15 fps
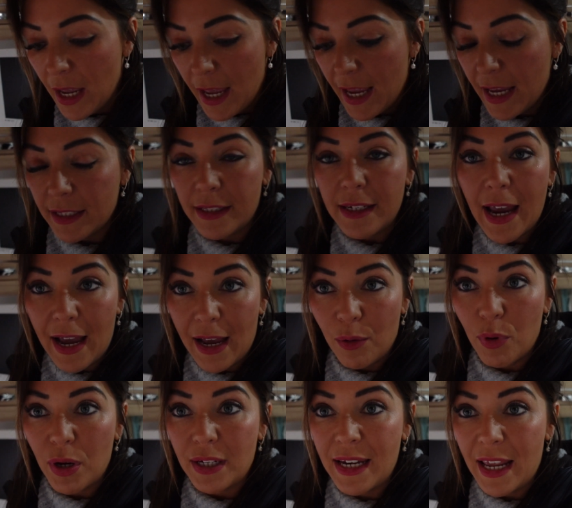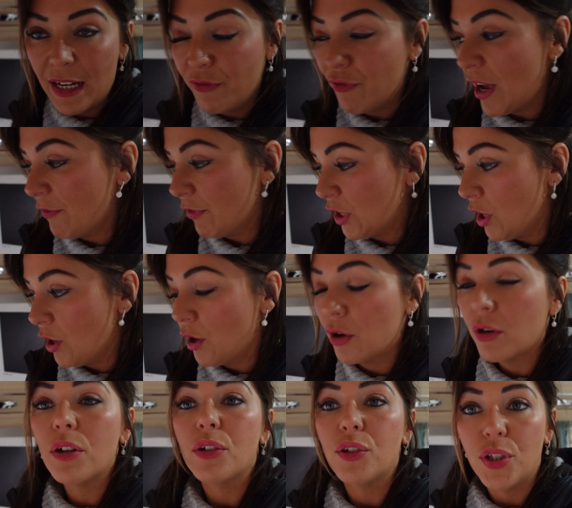it's now nearly 5 o'clock,